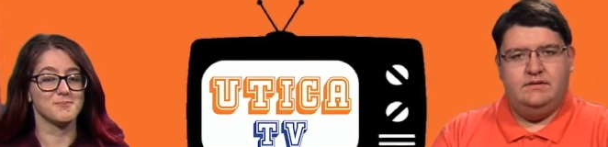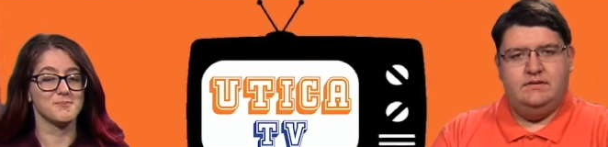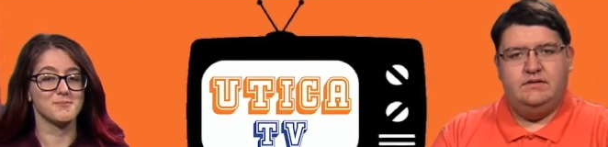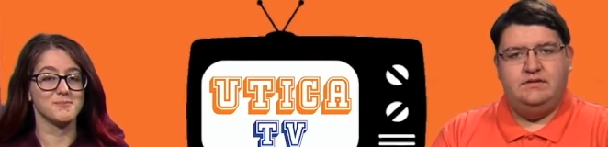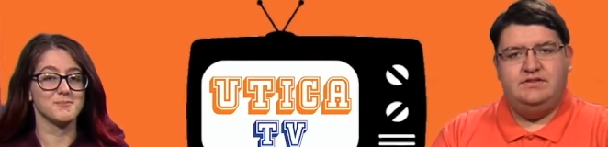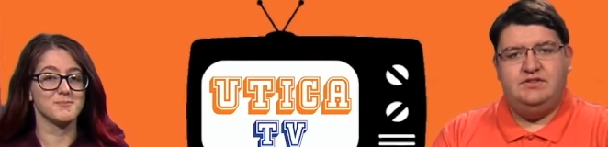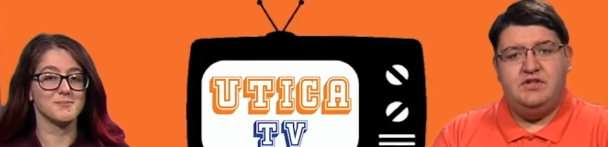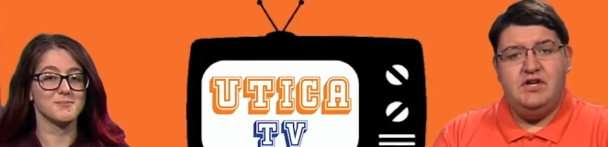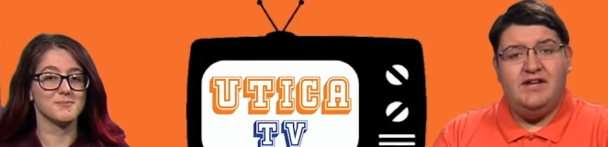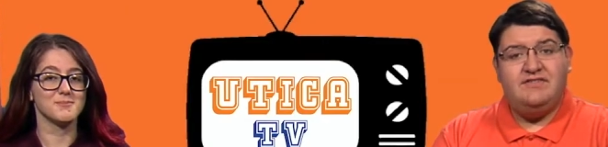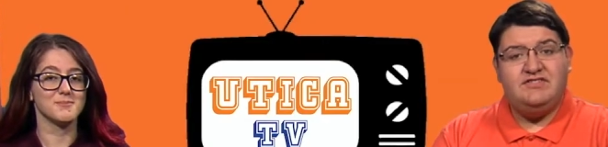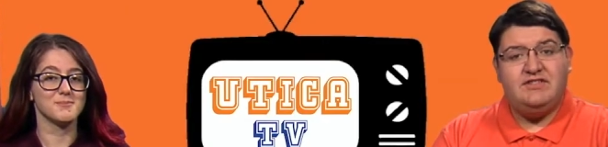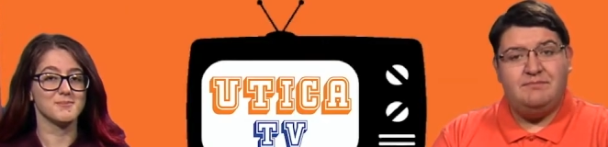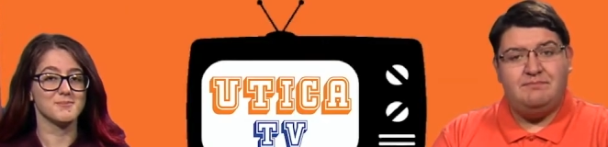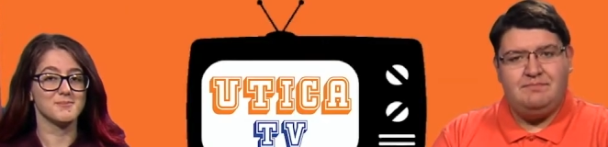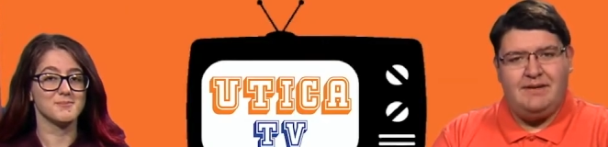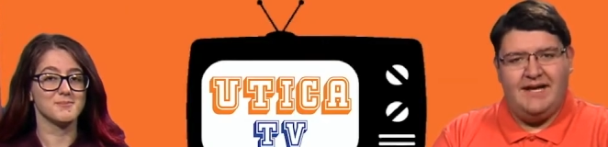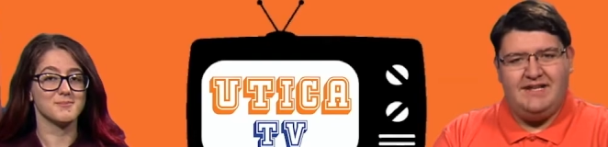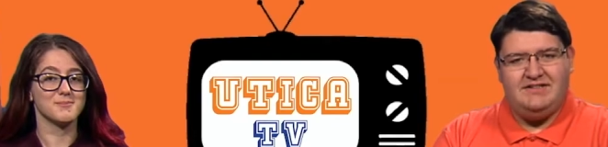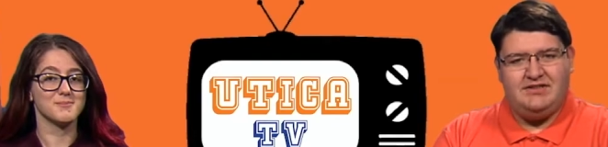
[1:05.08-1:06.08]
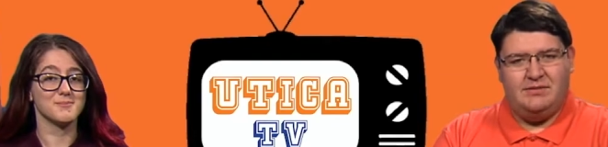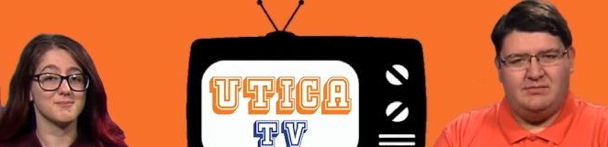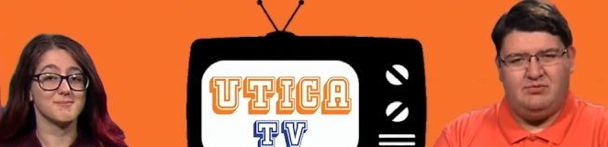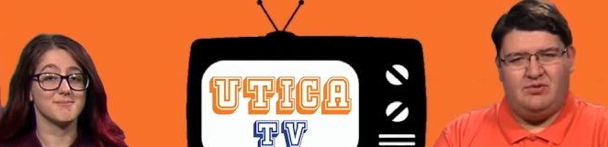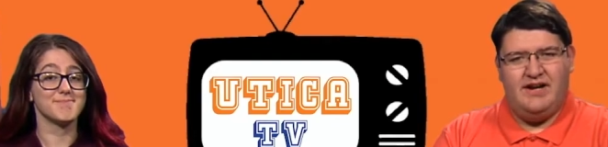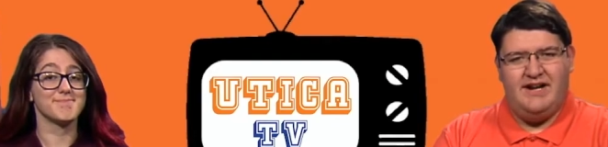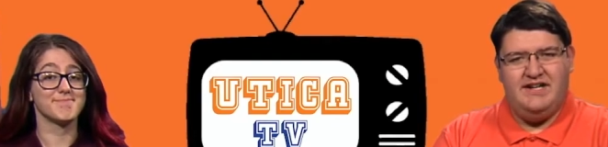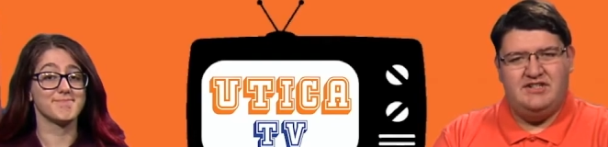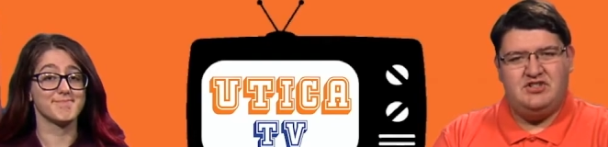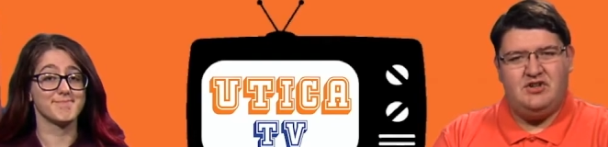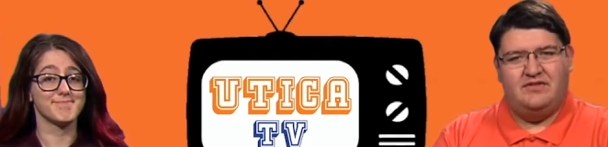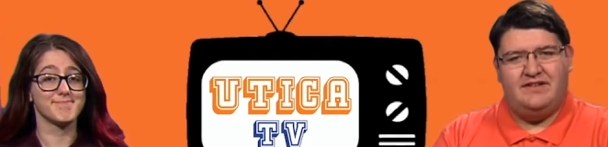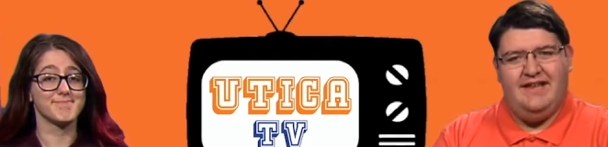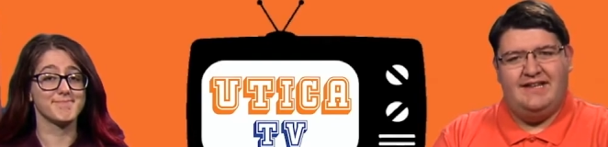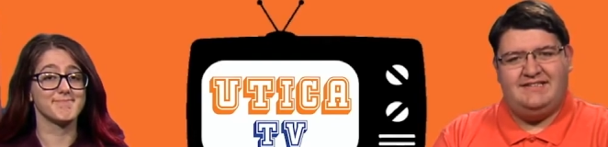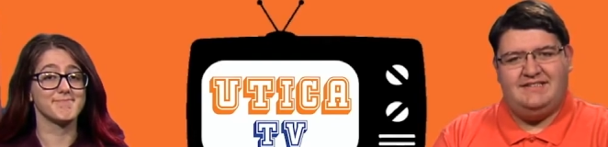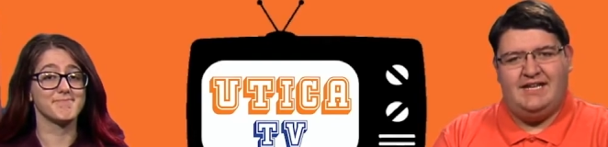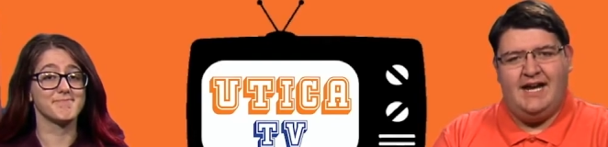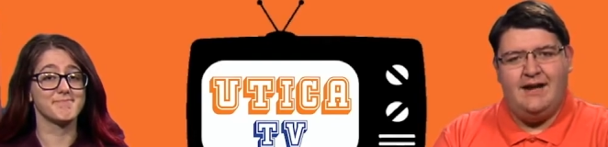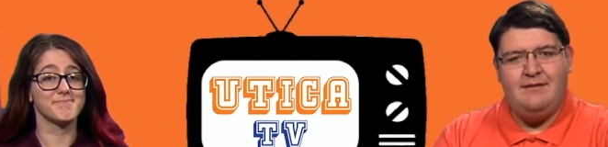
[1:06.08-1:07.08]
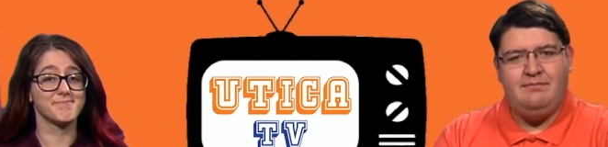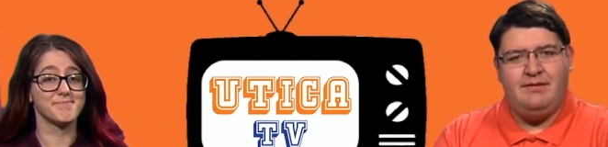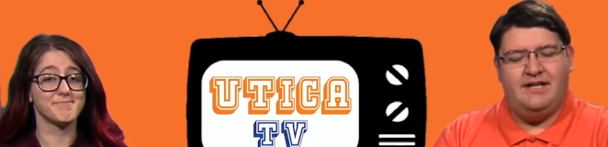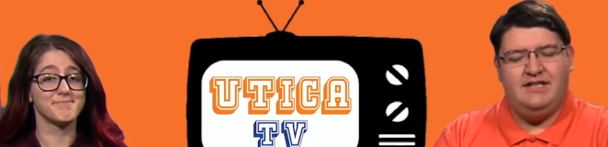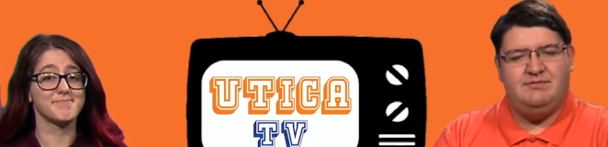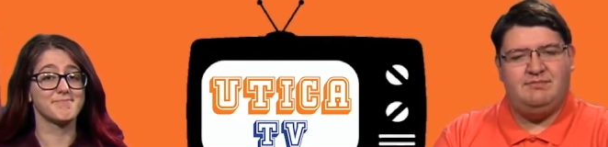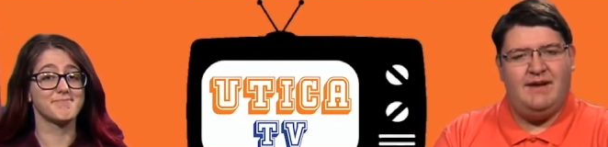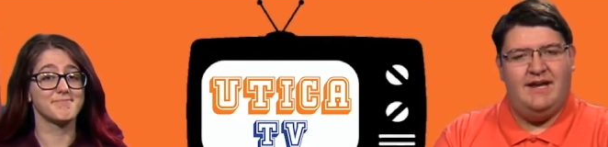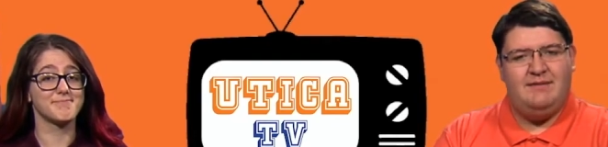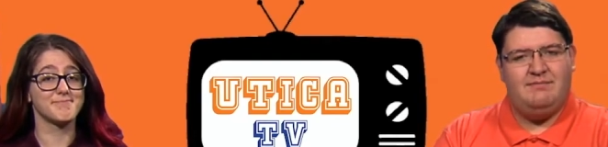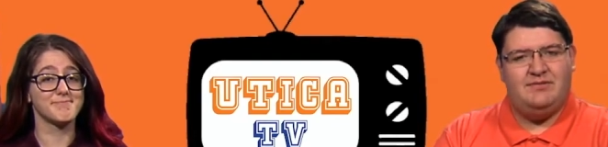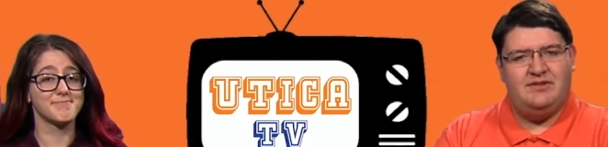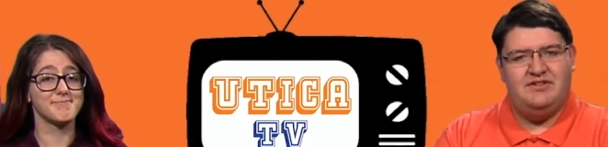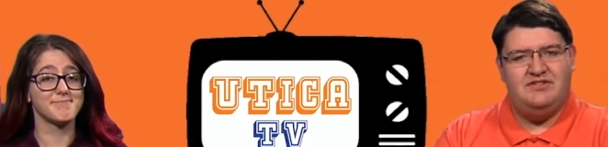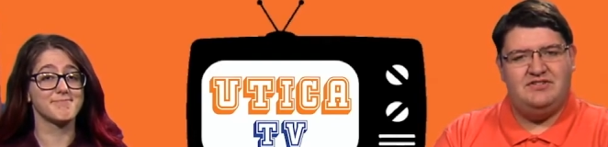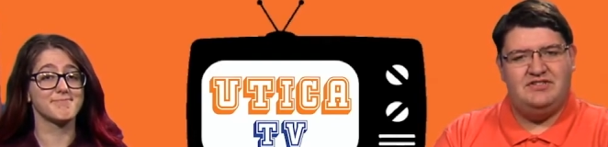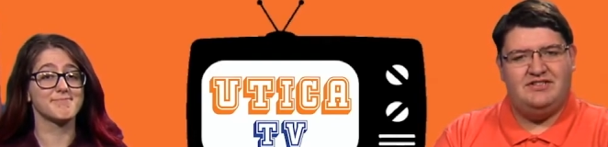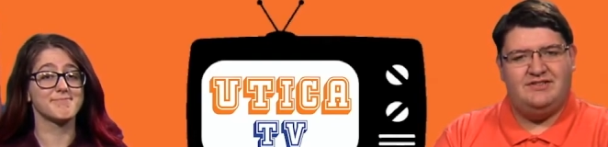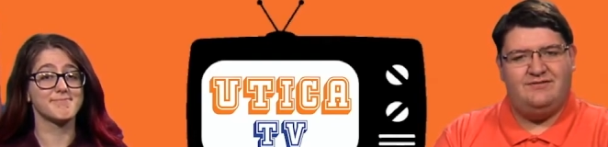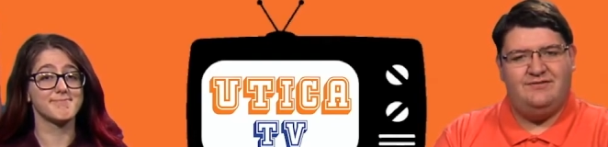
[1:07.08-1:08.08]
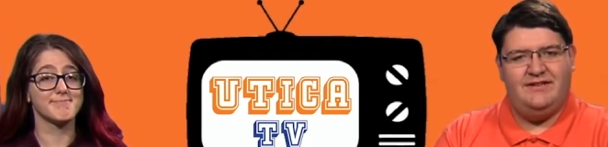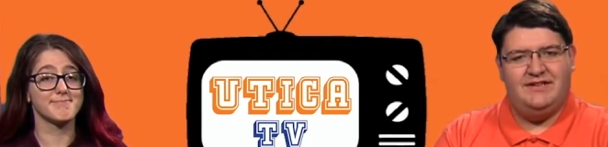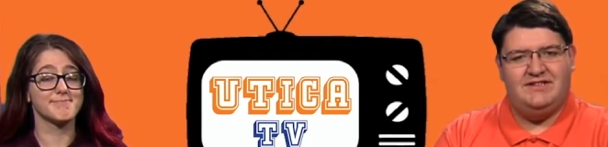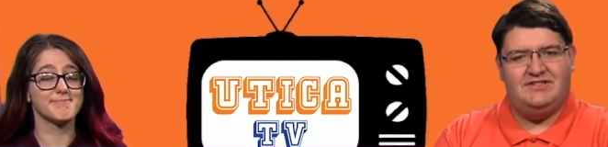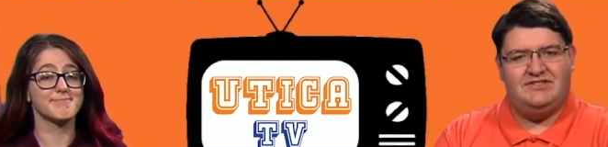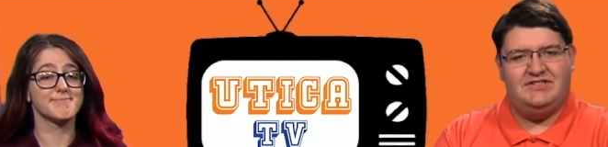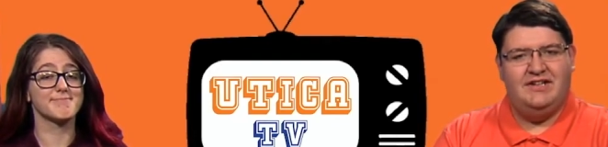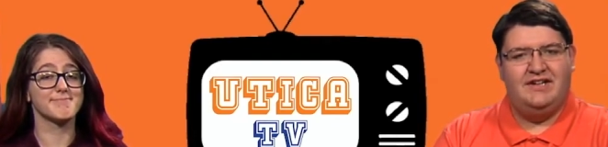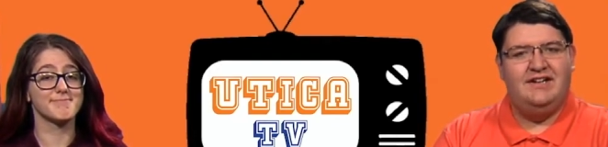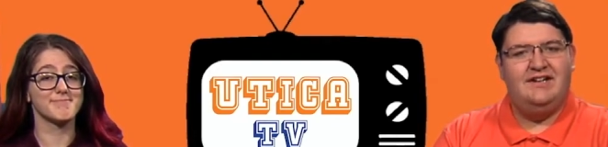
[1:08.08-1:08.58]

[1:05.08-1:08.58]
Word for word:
Speaker 1: Do you have some pent up rage over that 10 page paper you just finished?